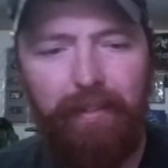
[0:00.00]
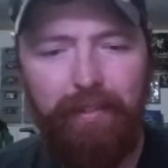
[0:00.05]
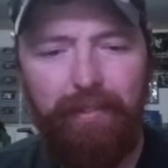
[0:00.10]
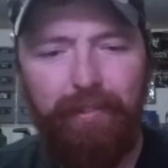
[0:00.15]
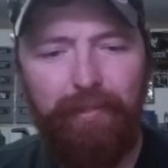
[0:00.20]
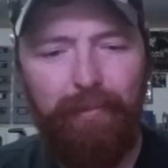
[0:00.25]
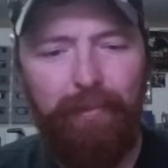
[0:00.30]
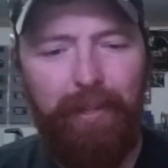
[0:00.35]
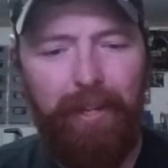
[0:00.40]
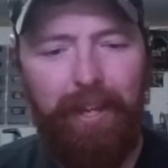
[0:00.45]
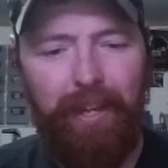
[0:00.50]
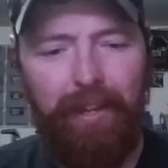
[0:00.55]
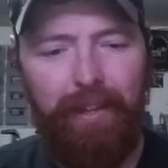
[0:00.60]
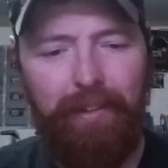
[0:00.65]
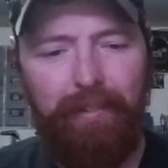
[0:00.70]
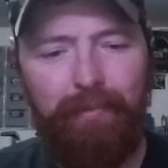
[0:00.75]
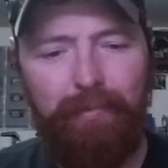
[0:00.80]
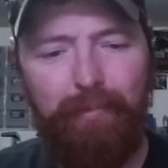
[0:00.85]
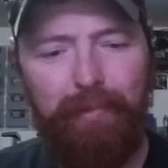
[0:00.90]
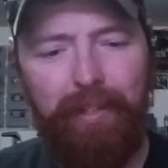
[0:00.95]
So
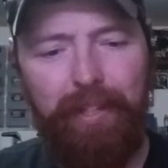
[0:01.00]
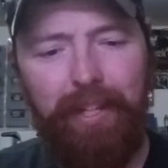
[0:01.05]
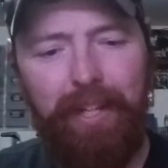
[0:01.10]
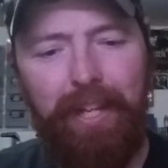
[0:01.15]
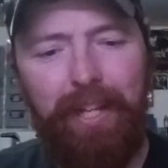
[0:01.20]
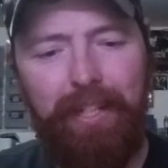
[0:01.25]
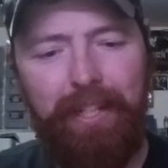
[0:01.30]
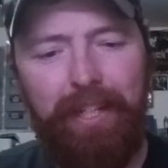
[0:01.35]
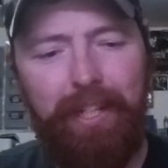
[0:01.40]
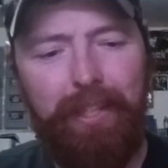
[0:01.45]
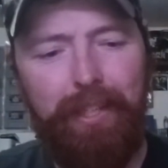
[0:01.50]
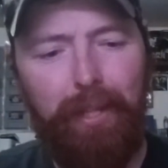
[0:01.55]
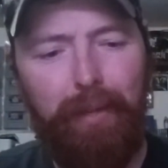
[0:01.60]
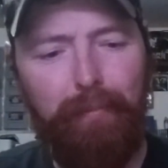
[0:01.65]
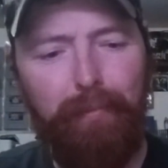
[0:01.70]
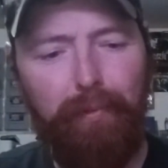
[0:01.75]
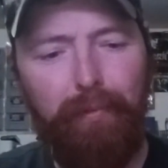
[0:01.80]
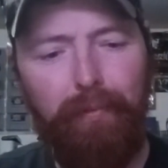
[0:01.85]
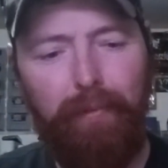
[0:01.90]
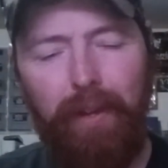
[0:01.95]
yeah, really glad to get
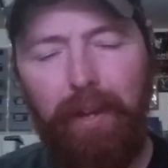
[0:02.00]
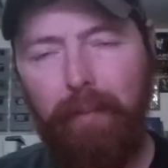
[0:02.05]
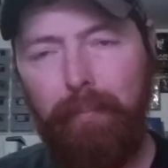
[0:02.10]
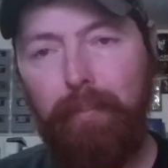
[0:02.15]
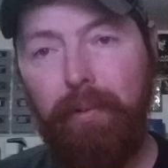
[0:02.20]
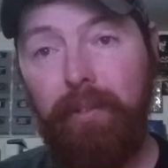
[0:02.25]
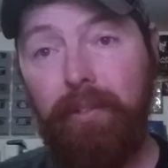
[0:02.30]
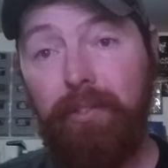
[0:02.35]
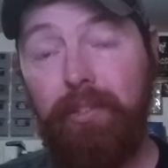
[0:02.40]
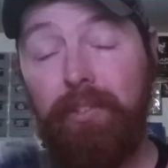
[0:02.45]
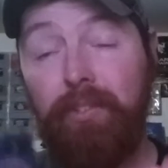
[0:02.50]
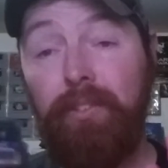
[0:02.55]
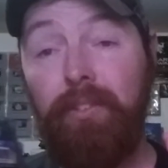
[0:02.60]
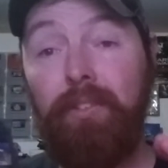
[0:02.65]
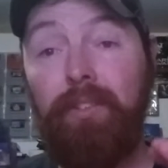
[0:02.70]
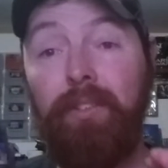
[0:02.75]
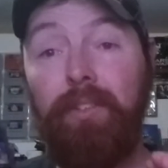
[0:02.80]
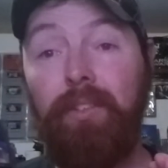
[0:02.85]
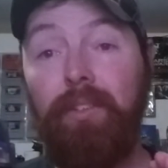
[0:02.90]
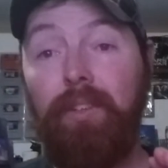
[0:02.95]
that for
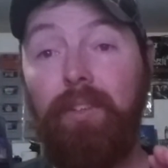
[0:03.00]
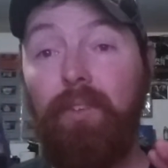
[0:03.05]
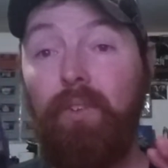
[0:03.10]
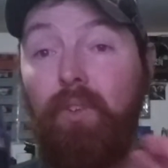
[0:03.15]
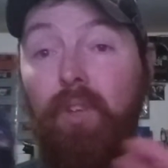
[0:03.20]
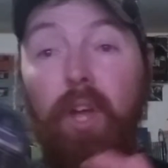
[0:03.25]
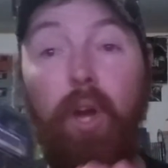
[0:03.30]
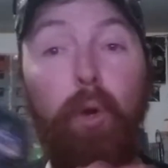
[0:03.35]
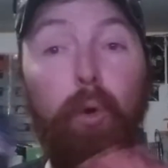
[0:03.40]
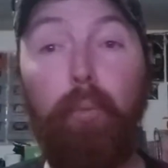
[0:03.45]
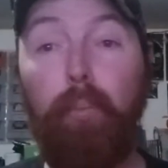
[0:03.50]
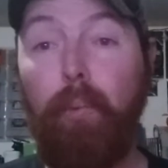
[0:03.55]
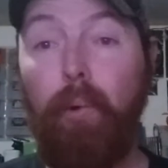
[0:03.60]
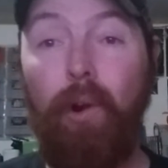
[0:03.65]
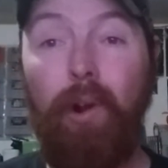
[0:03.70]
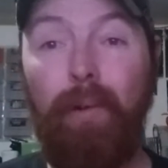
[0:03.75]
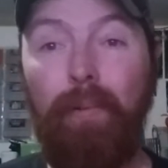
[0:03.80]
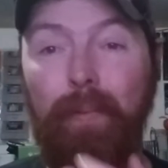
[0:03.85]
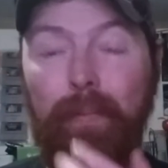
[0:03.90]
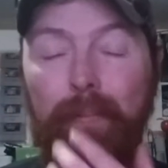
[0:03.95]
$5. No
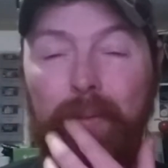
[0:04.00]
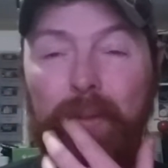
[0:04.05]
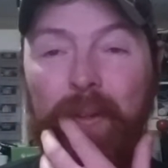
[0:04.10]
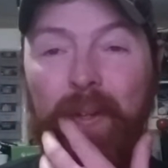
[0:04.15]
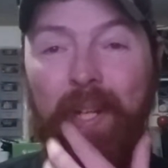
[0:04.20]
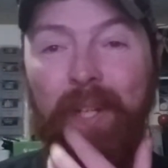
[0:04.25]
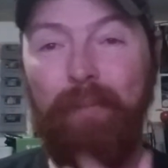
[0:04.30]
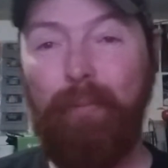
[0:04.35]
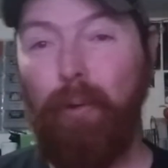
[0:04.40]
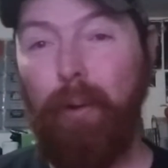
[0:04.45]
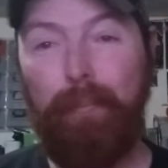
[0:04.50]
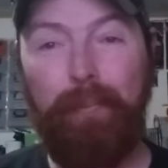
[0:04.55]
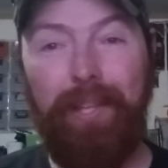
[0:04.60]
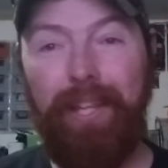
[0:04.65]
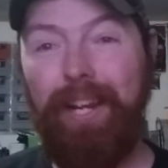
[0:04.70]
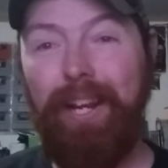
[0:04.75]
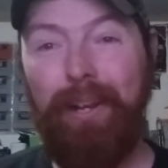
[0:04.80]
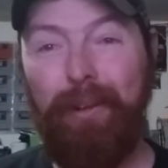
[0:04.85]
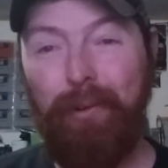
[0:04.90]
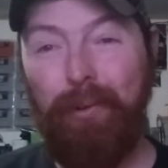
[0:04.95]
problem, dude. I whipped
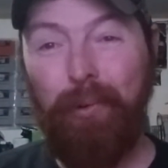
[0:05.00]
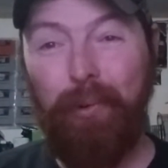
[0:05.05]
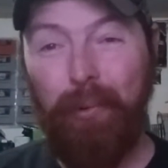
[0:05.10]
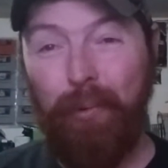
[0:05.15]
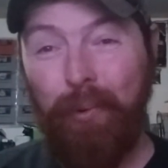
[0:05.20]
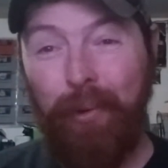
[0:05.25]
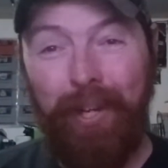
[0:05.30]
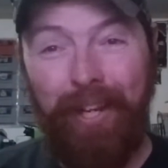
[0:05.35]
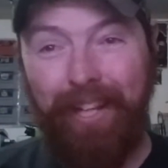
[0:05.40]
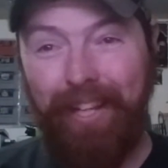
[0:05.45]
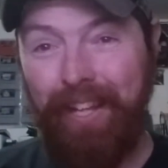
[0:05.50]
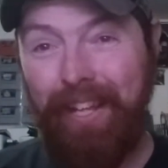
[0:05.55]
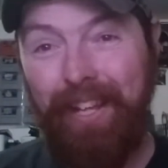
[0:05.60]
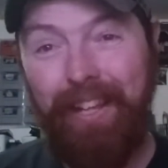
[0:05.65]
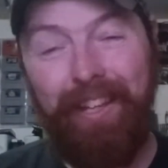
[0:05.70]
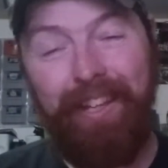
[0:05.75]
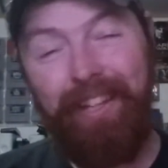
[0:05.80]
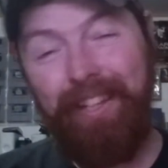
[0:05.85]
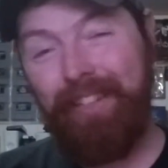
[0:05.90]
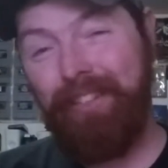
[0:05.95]
that out quick
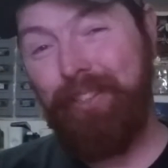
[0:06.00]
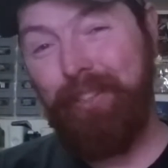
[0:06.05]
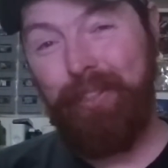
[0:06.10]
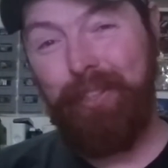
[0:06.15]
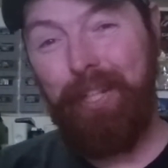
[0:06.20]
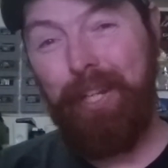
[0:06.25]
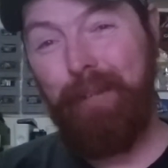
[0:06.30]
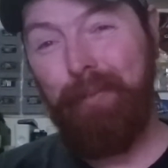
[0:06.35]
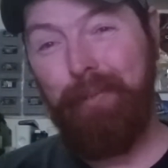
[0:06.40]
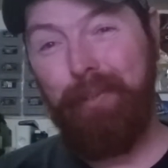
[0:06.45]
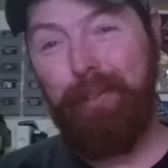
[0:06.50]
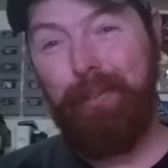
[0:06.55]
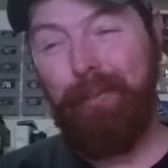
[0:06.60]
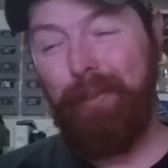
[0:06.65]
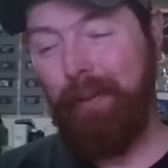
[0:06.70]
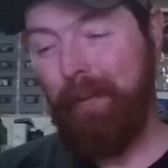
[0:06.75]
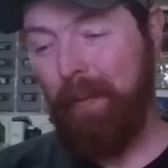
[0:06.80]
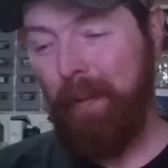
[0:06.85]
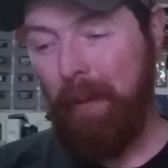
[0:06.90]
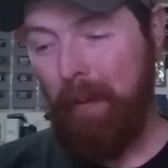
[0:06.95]
and just give it to
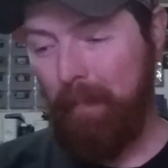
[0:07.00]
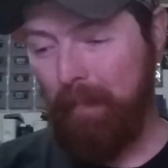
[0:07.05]
him.